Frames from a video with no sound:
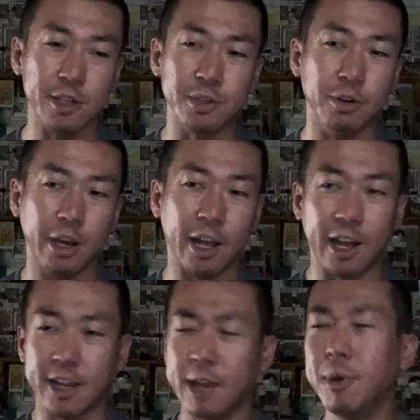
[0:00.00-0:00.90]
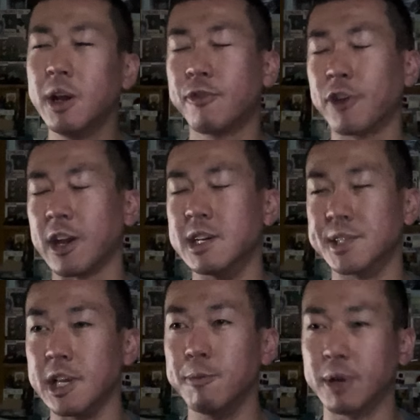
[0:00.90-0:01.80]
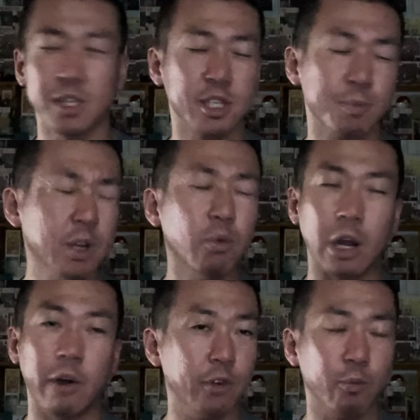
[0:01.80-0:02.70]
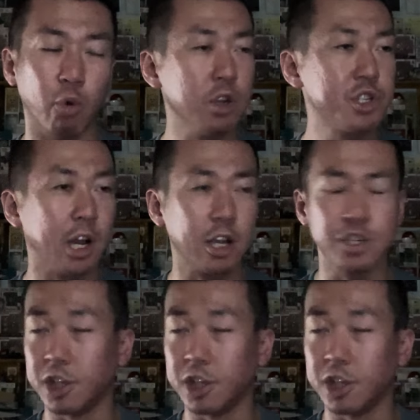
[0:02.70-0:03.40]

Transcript: So I keep forgetting his name because it's been a while I haven't watched that actually.